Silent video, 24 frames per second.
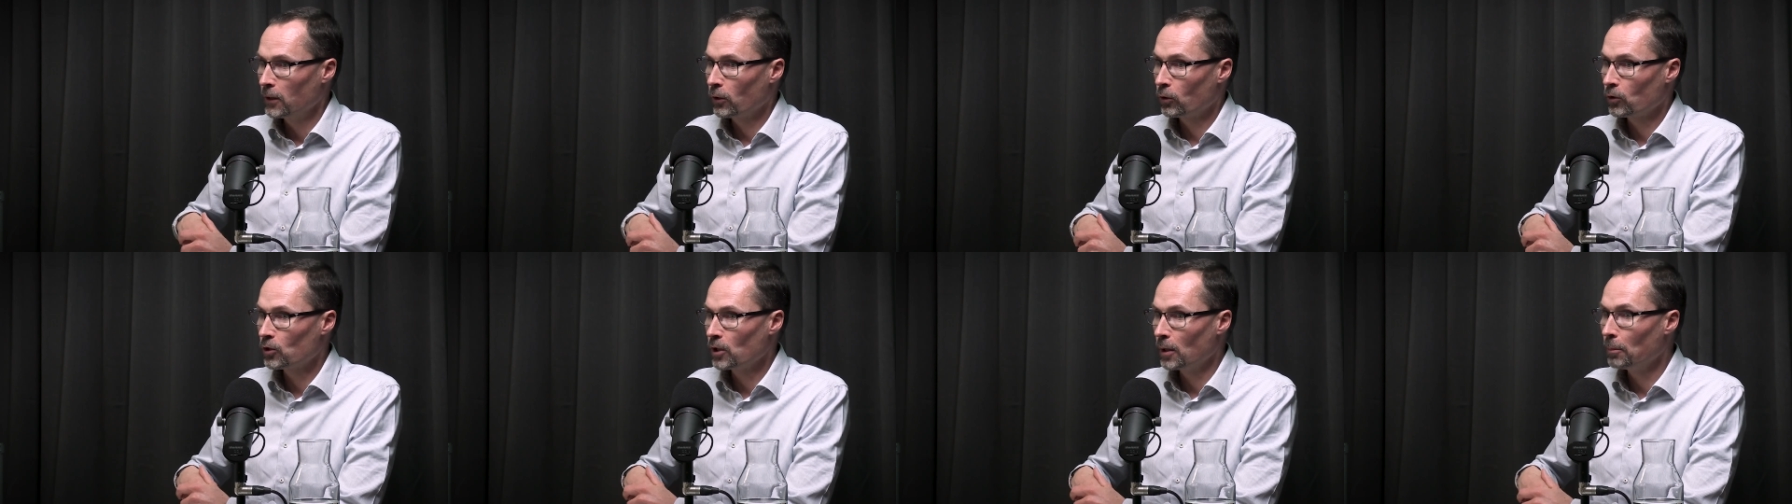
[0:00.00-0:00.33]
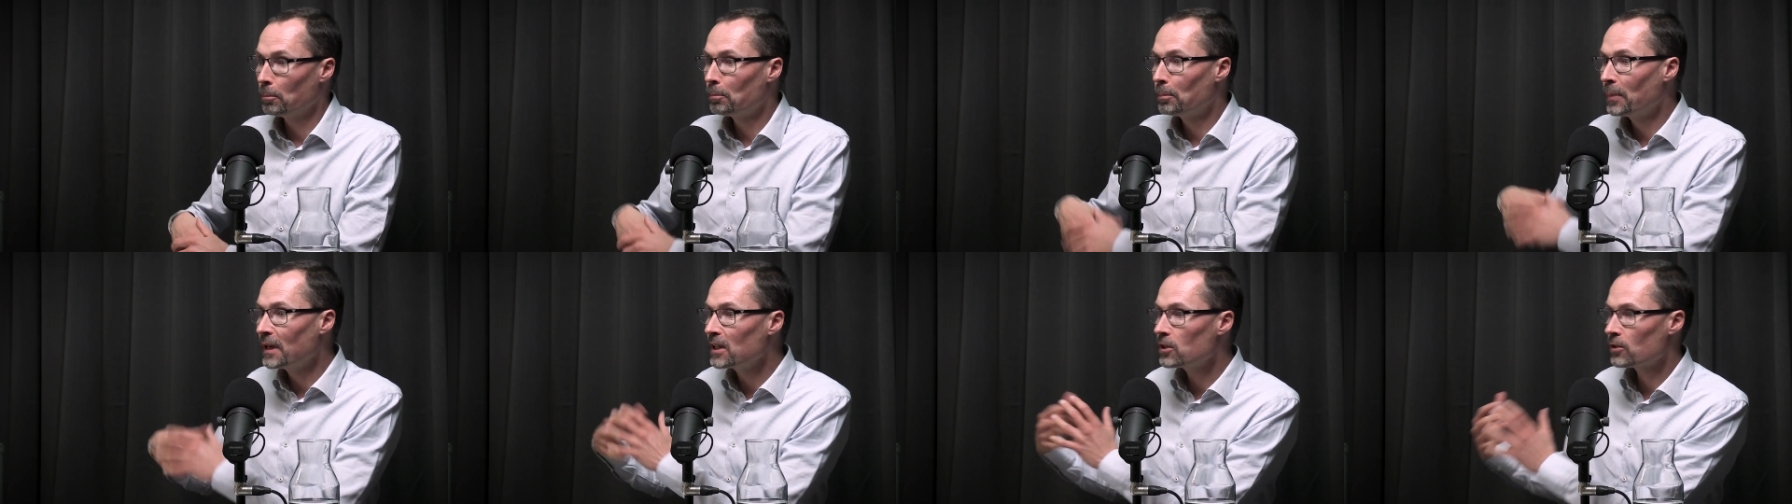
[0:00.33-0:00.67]
you could
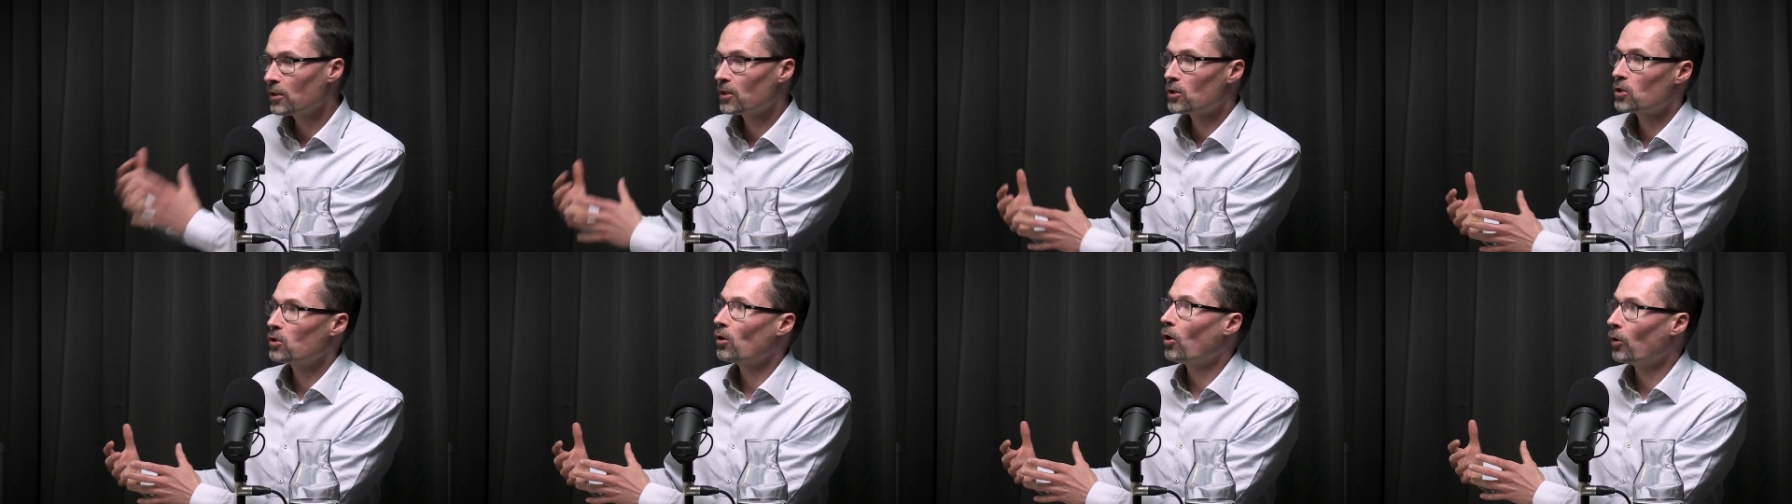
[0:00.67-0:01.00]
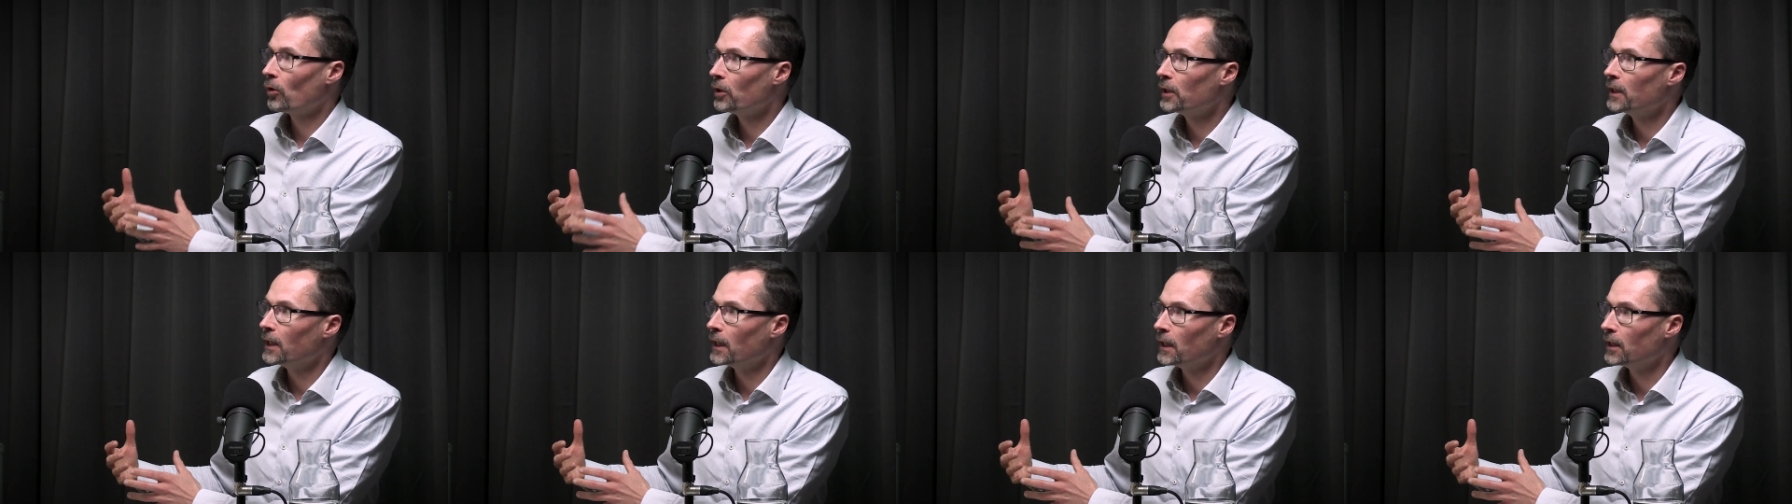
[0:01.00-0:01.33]
say,
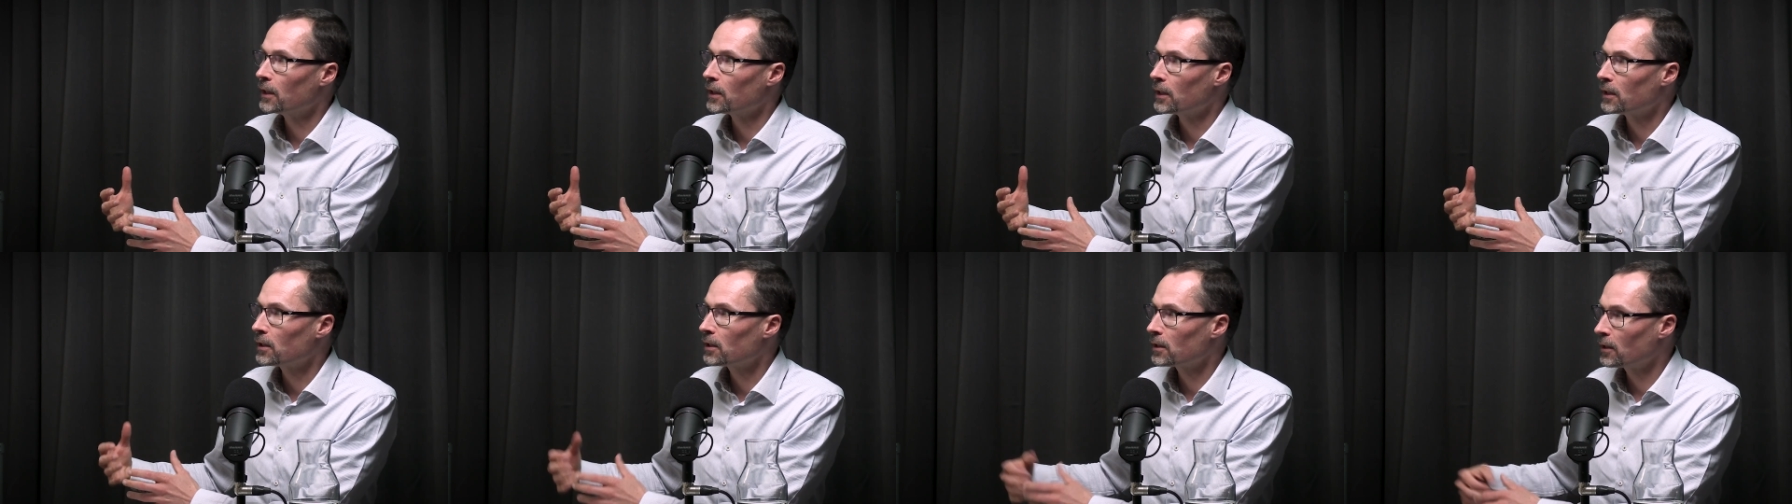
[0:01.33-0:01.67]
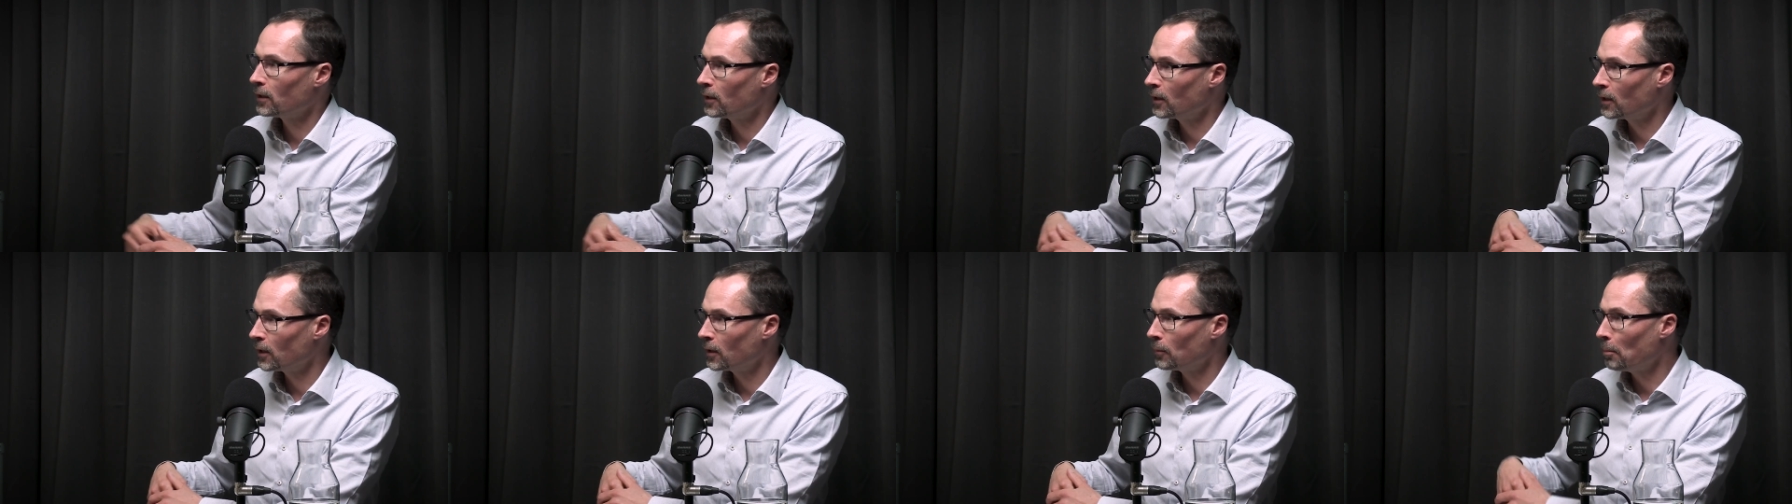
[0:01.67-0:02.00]

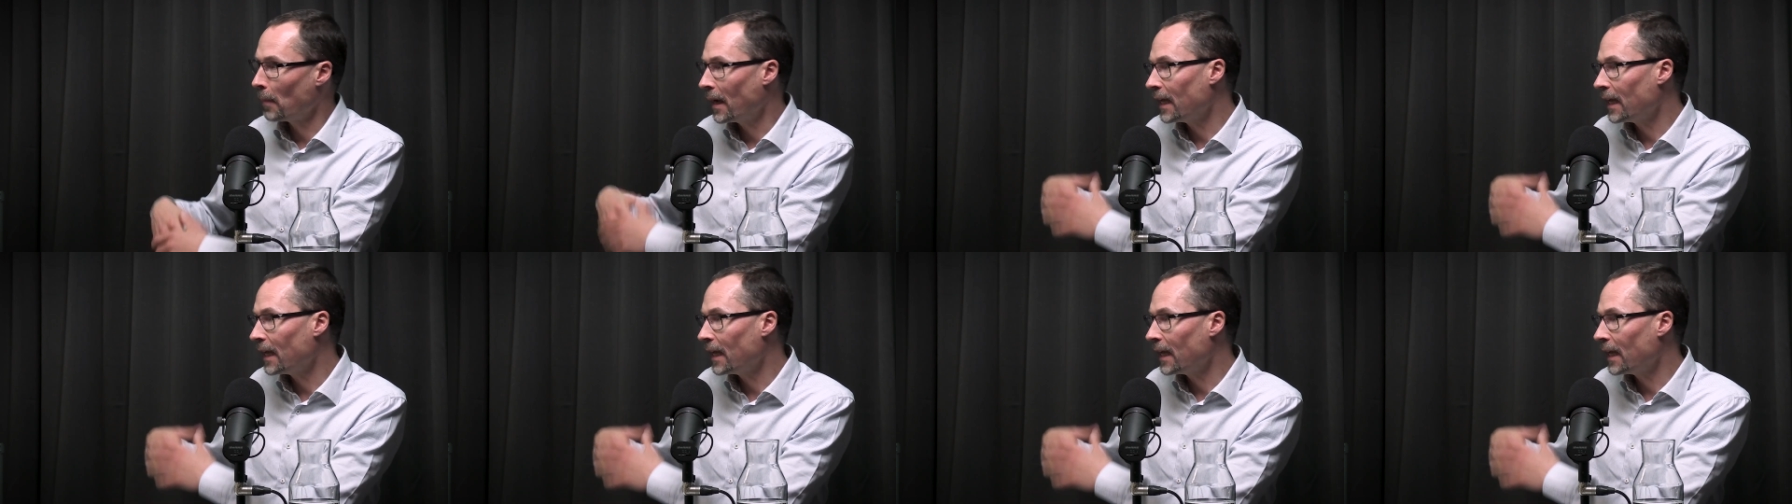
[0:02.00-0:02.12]
business-oriented